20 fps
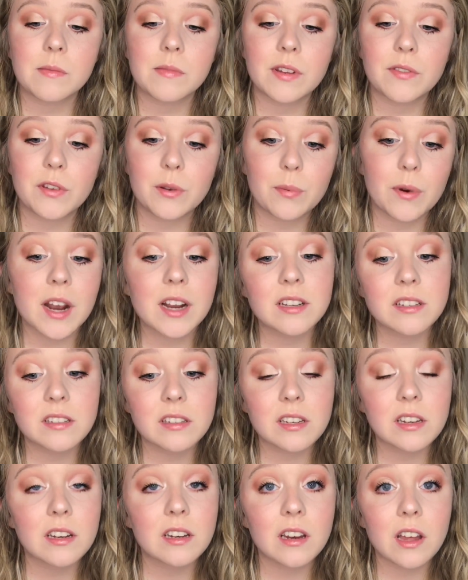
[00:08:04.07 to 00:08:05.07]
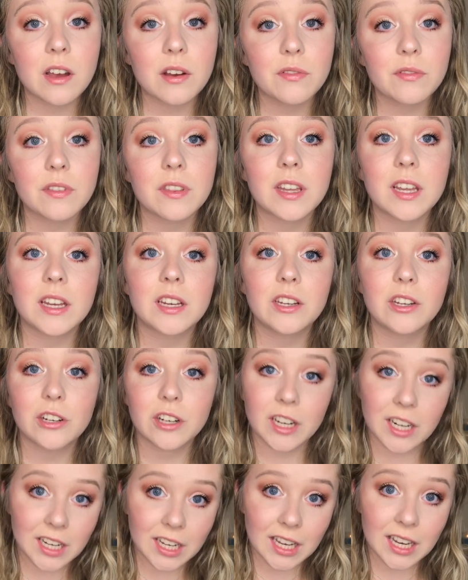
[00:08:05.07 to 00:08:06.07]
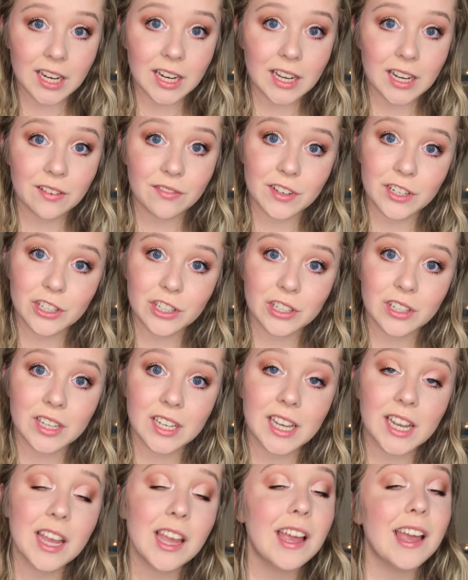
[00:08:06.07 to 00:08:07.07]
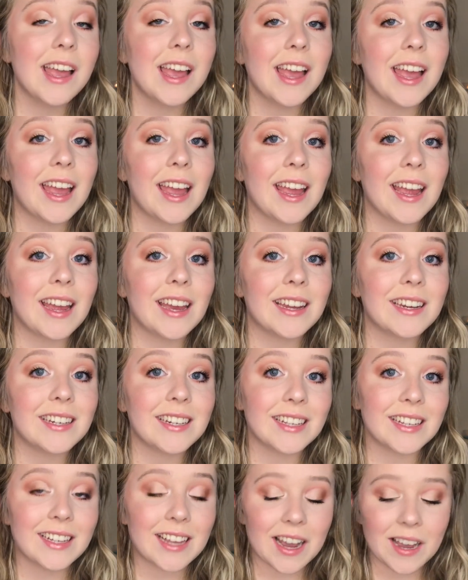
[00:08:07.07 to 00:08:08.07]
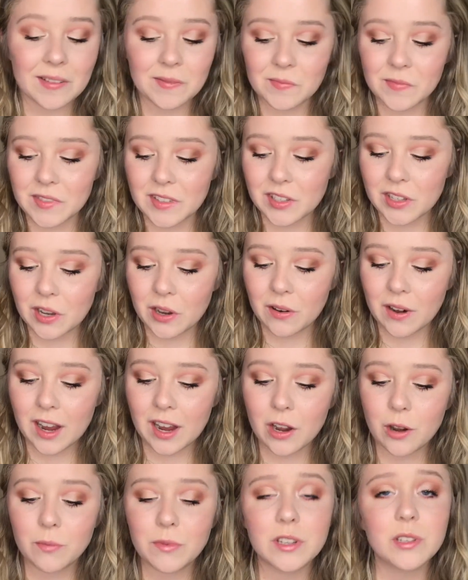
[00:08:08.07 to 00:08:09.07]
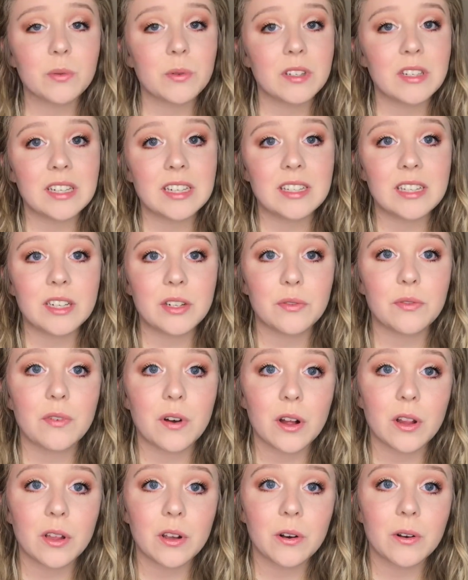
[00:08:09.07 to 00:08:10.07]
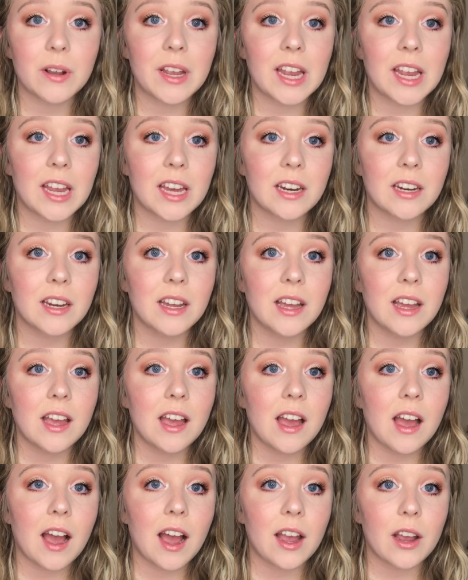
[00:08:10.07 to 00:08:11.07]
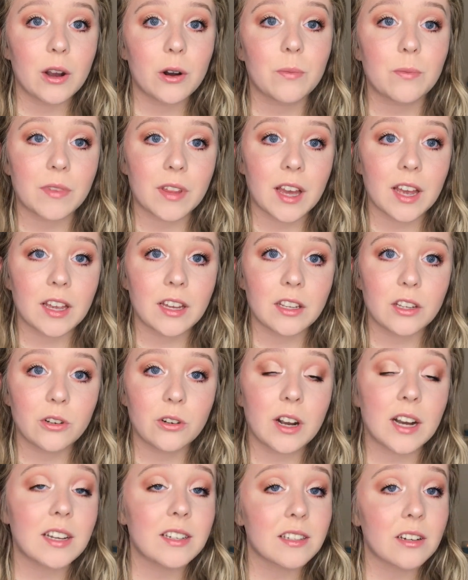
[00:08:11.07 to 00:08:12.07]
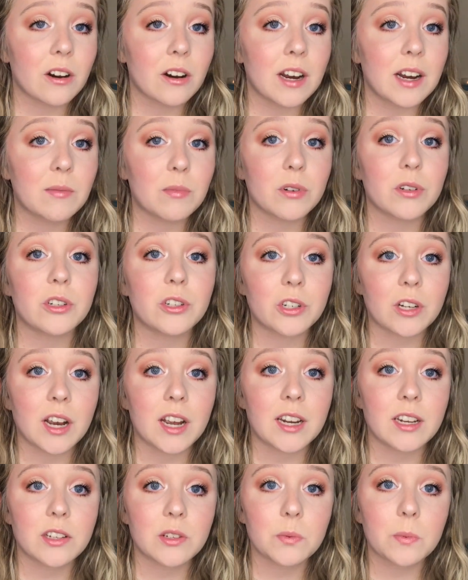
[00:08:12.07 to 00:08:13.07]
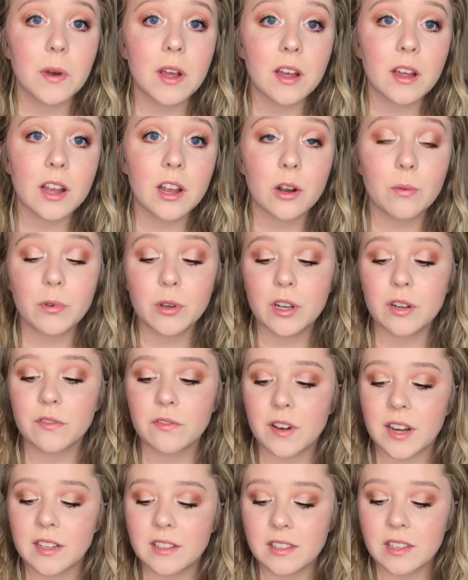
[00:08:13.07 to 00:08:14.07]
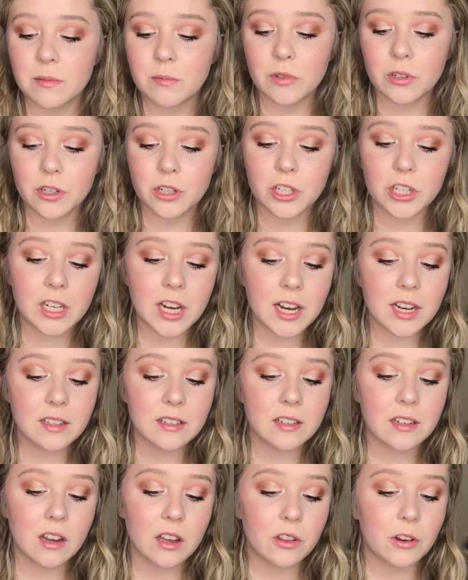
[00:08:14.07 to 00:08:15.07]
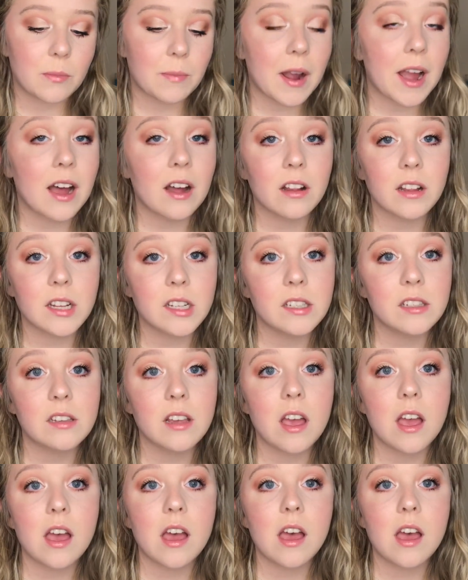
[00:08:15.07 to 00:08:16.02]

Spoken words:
If you practice it enough, then you're gonna get it eventually. And yeah, so I hope this was easy to follow, and I hope that you guys are able to try it as well. I hope you can find similar shades in other palettes.